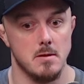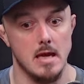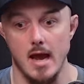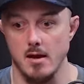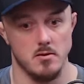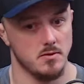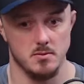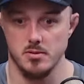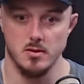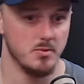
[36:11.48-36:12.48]
yeah, not to
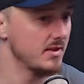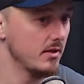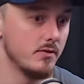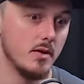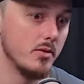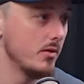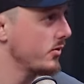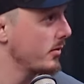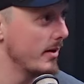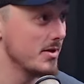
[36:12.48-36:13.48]
plug myself here, but
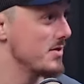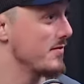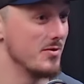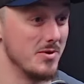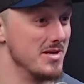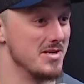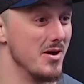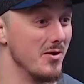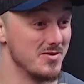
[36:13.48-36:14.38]
drop me a message if you need to know.